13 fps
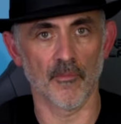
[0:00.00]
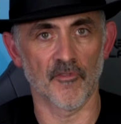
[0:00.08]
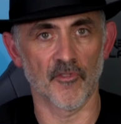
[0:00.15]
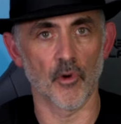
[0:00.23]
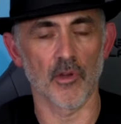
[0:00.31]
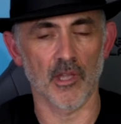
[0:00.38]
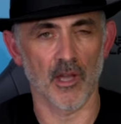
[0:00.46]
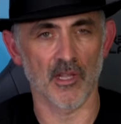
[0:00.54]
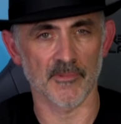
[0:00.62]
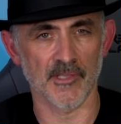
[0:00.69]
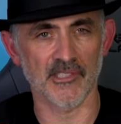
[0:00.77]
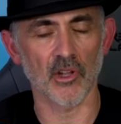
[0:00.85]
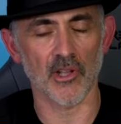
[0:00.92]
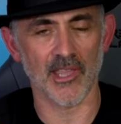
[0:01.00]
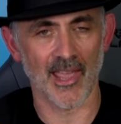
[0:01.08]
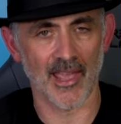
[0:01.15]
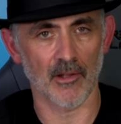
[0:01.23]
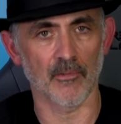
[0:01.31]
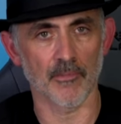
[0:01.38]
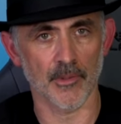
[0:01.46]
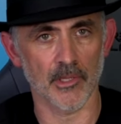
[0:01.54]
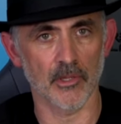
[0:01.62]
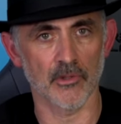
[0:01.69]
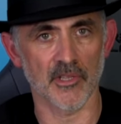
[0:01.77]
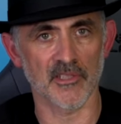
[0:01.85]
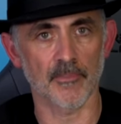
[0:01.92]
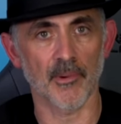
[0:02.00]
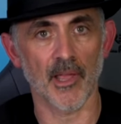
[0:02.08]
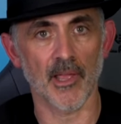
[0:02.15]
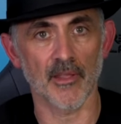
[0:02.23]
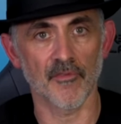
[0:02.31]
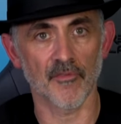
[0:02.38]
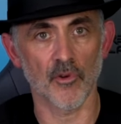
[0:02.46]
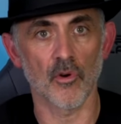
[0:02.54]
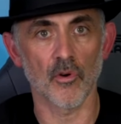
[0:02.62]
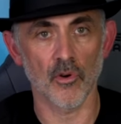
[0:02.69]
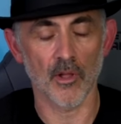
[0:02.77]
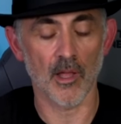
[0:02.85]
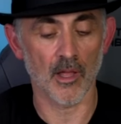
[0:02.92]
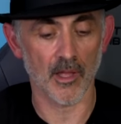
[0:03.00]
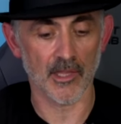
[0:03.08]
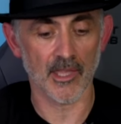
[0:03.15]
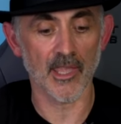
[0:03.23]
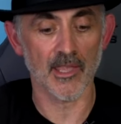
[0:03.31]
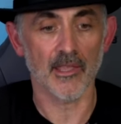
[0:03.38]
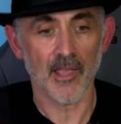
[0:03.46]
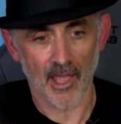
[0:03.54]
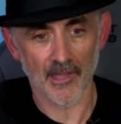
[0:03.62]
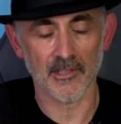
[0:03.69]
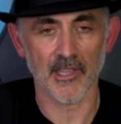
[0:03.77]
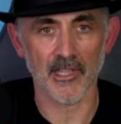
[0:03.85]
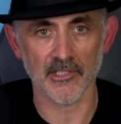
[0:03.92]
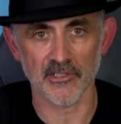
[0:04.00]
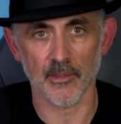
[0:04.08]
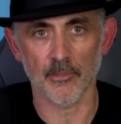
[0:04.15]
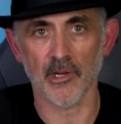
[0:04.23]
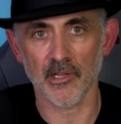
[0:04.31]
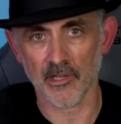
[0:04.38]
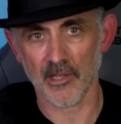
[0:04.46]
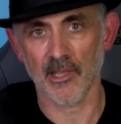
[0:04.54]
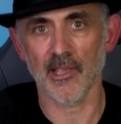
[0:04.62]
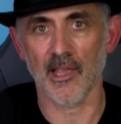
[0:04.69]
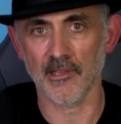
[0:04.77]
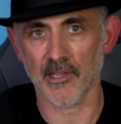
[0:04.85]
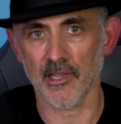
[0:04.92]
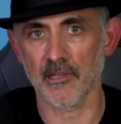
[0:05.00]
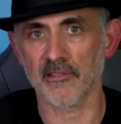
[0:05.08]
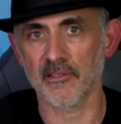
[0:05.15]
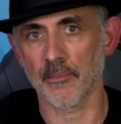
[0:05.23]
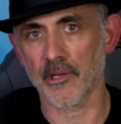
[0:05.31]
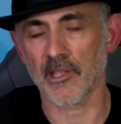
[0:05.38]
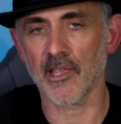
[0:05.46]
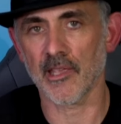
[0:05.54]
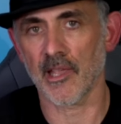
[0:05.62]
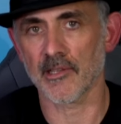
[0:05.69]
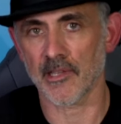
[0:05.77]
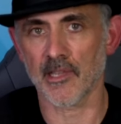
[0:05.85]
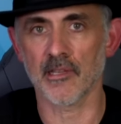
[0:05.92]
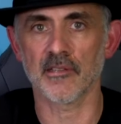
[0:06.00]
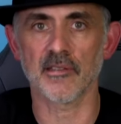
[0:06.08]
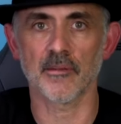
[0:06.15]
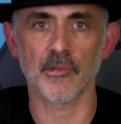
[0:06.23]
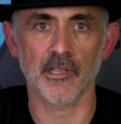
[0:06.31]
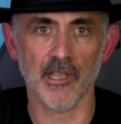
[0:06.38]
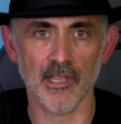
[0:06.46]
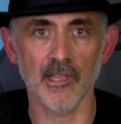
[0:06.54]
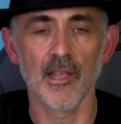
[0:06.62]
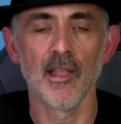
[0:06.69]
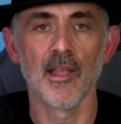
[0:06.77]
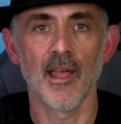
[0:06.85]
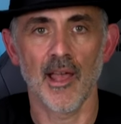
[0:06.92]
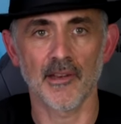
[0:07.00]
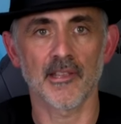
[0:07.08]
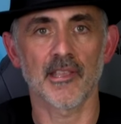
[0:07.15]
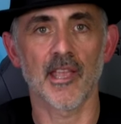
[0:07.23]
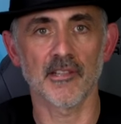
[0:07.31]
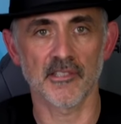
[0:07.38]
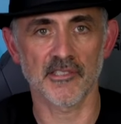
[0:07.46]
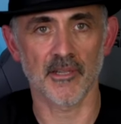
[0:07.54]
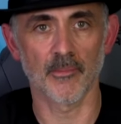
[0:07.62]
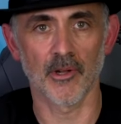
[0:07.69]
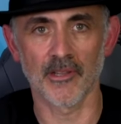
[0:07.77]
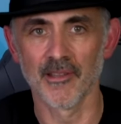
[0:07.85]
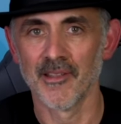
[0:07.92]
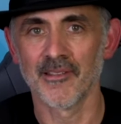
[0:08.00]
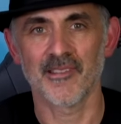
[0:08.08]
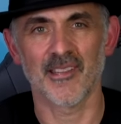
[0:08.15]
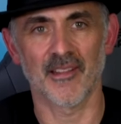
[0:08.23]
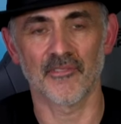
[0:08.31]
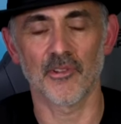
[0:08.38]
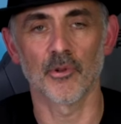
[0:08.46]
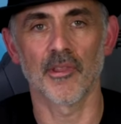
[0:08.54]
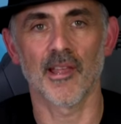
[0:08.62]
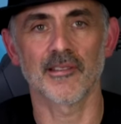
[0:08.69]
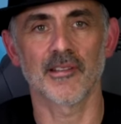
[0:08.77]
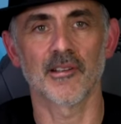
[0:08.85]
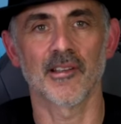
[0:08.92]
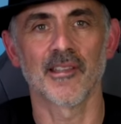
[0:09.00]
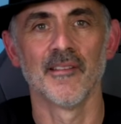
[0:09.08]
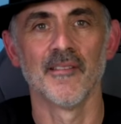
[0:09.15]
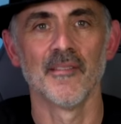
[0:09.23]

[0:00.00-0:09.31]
Four cards, but it's not a count, but you display four, uh, a king, hand the king to someone, a king, hand the king to someone, a king, hand the king to someone, a king, hand the king to someone. Didn't have to do all that, did I?